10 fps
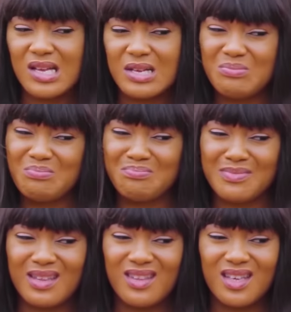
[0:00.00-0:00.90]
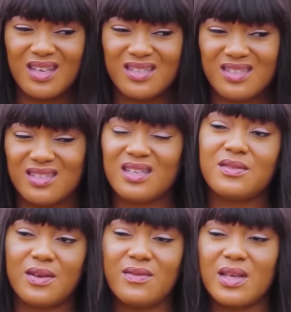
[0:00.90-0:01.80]
I think
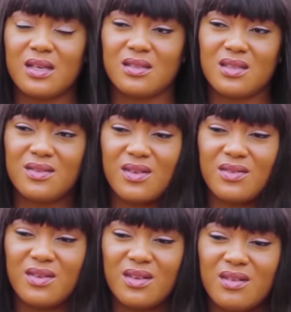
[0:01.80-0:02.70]
6.5. Yeah, 6.5.